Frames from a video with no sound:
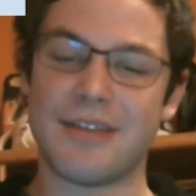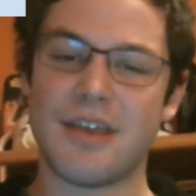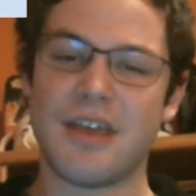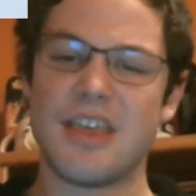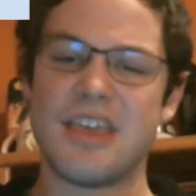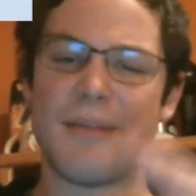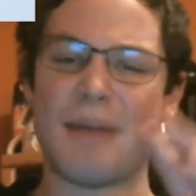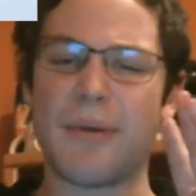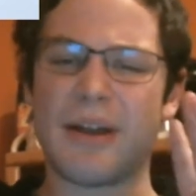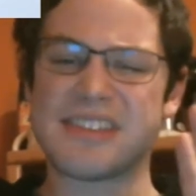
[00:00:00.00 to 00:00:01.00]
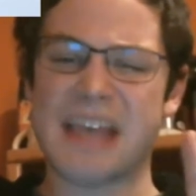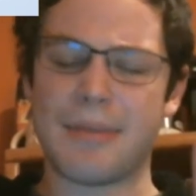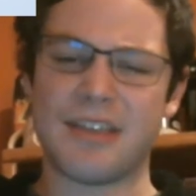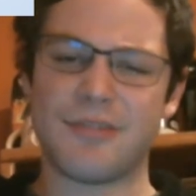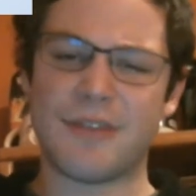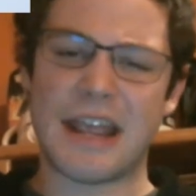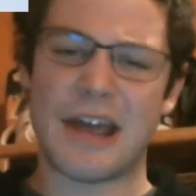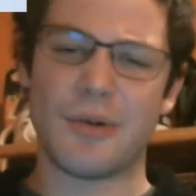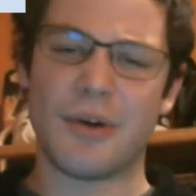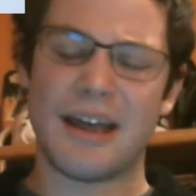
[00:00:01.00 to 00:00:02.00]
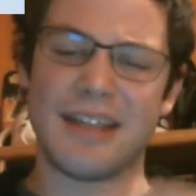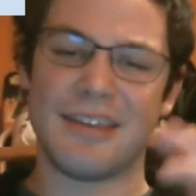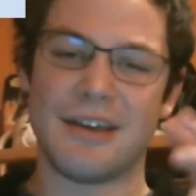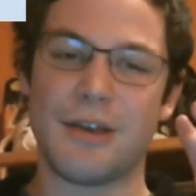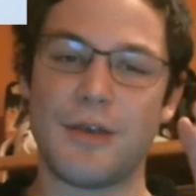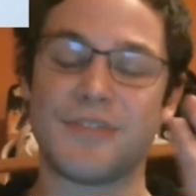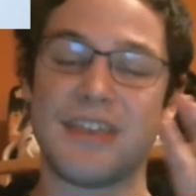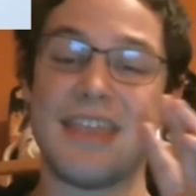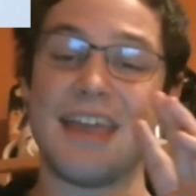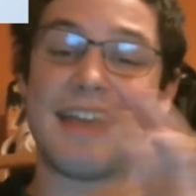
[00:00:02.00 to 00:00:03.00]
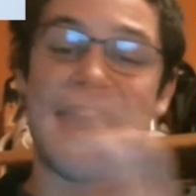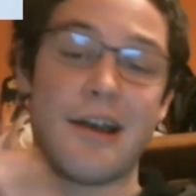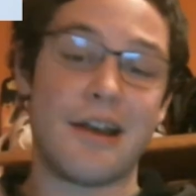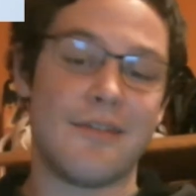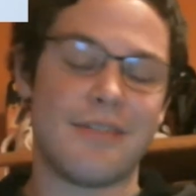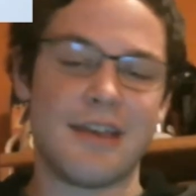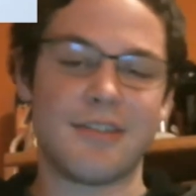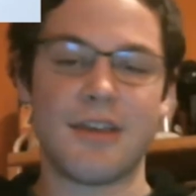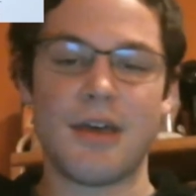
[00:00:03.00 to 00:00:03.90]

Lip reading: you might want to skip on this video until you've seen the entirety of this.